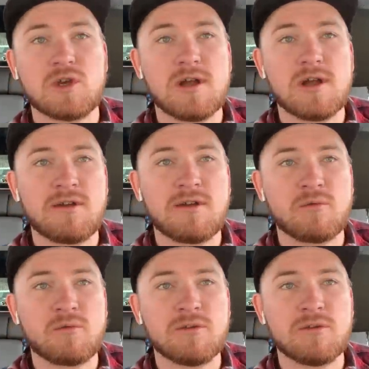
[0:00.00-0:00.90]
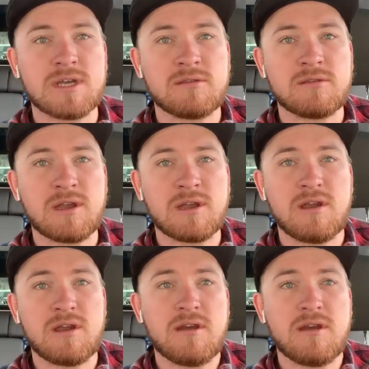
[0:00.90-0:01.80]
much, everyone who's out
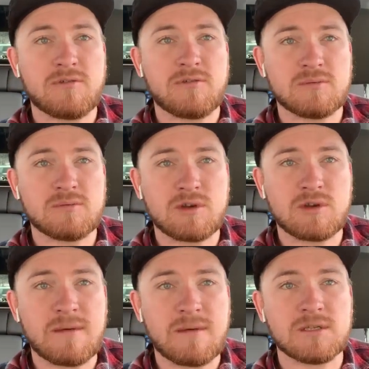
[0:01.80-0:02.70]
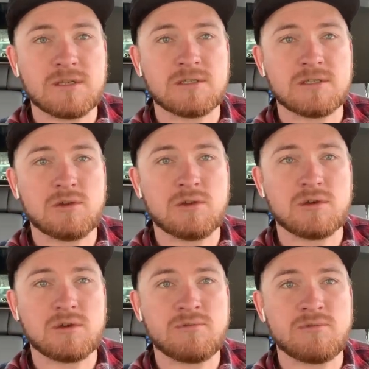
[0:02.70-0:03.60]
there, for subscribing to the Soul
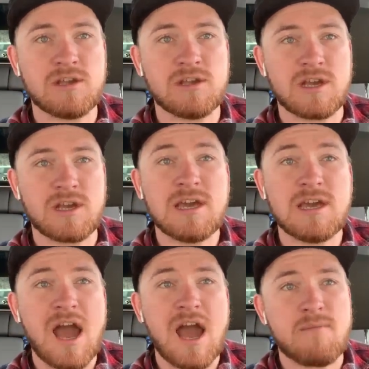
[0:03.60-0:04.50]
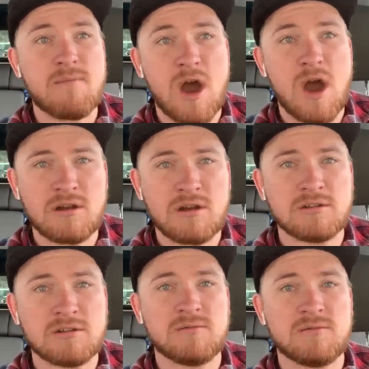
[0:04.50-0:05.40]
Tree Project. I'm
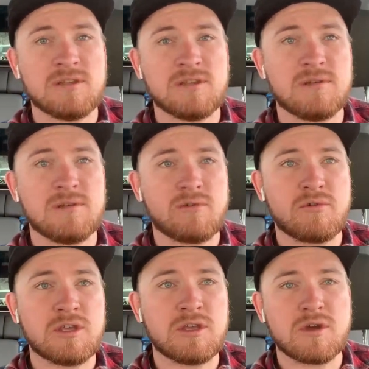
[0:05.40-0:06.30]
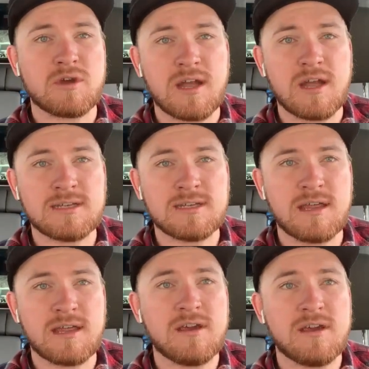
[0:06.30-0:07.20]
honored to be delivering you
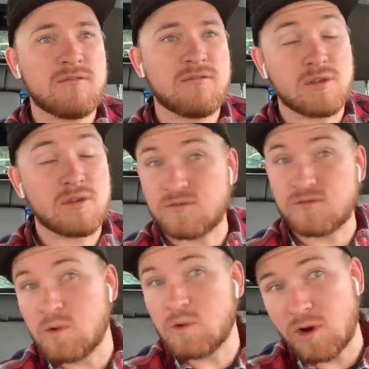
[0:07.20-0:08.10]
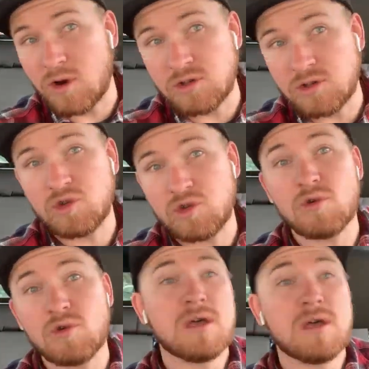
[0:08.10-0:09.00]
content. For those of you who are
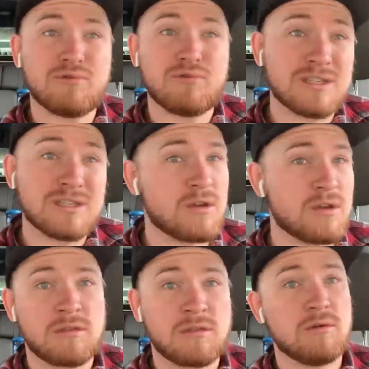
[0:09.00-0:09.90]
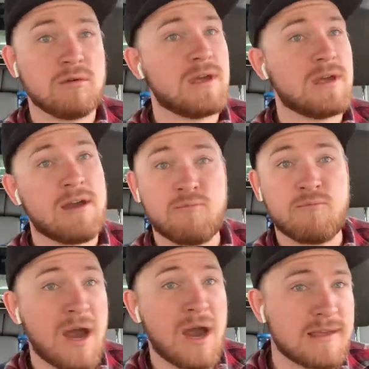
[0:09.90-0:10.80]
new, please look through. We have
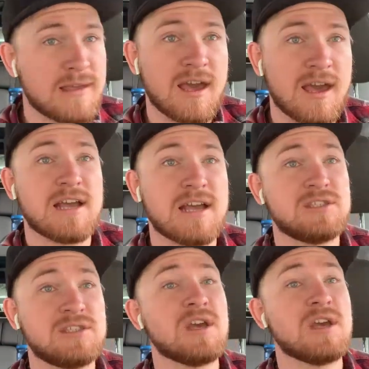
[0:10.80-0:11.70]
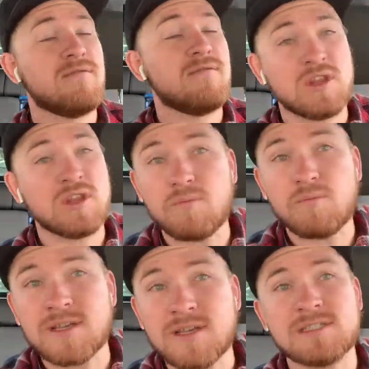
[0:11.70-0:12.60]
podcasts, video
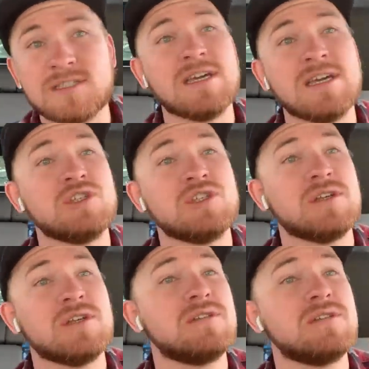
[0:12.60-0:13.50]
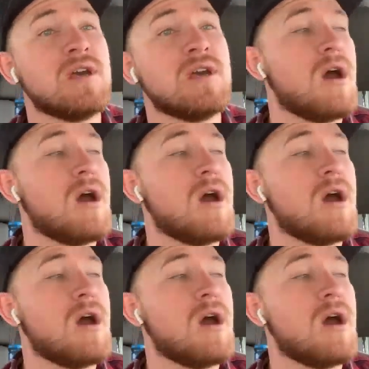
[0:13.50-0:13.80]
presentations,